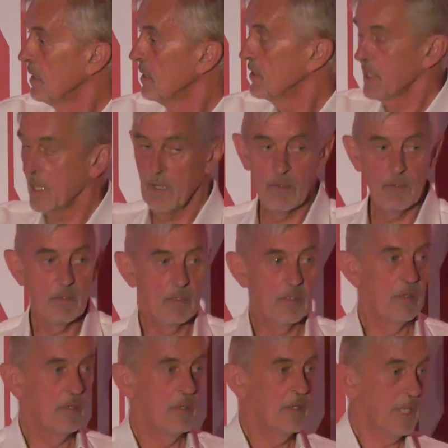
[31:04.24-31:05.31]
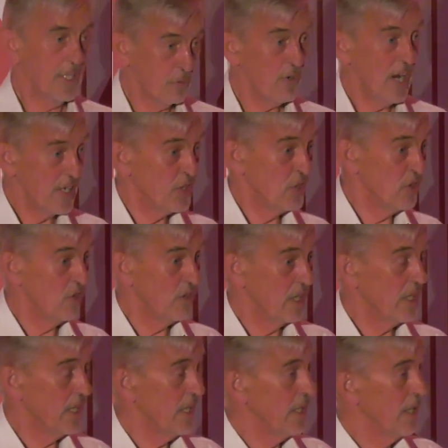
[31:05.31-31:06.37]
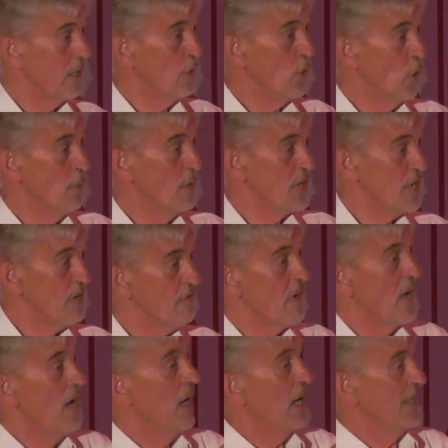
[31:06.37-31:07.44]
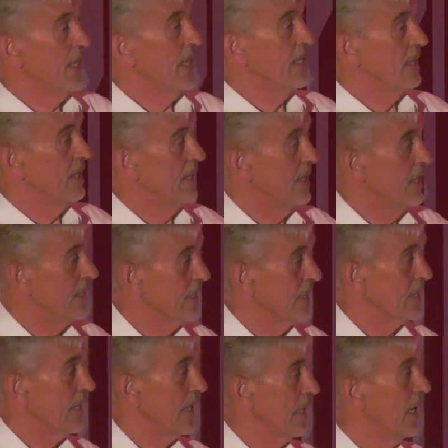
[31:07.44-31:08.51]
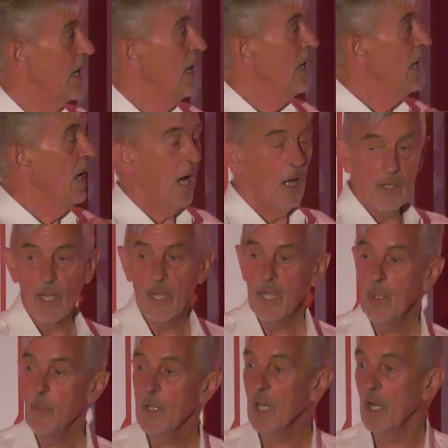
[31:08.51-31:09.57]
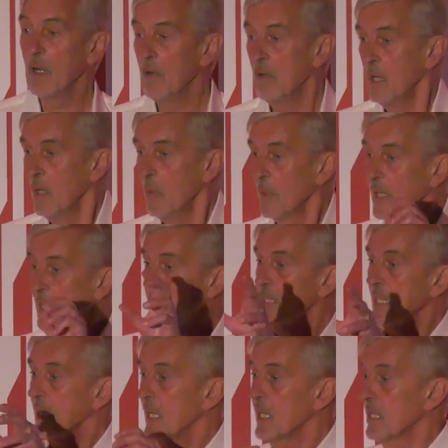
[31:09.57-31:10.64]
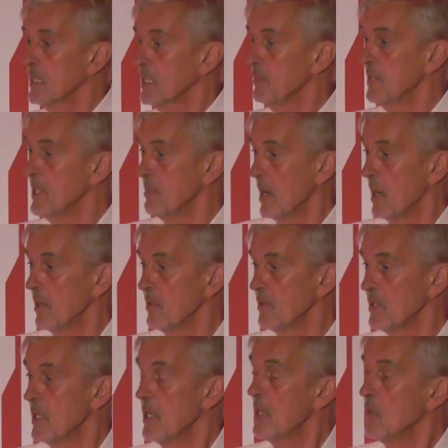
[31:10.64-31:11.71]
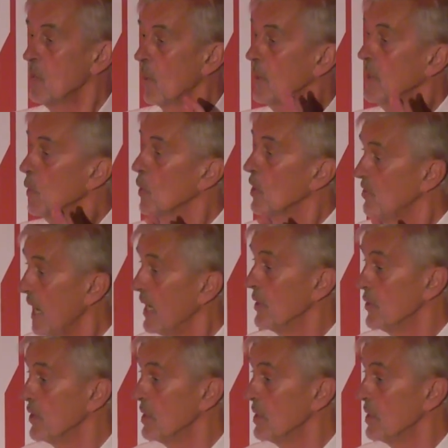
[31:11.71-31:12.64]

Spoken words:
So that's rational, okay? Normative, I take the leaders, I say, okay, here we go. We're going to take a customer demand, what we call a value